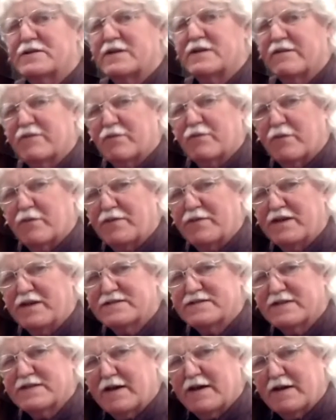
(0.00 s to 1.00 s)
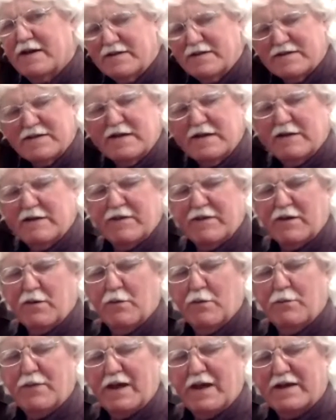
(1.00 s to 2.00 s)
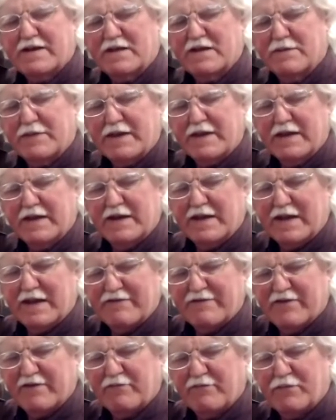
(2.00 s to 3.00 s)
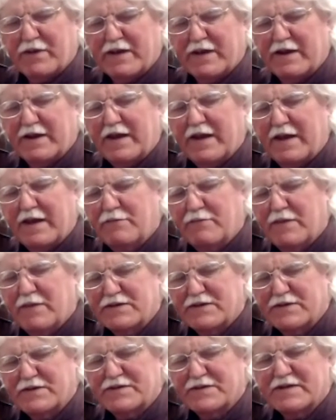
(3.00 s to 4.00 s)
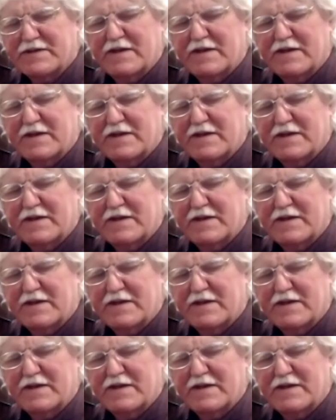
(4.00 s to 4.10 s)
of the repeat signs, and I'm going to go back to the beginning after I've played 8 measures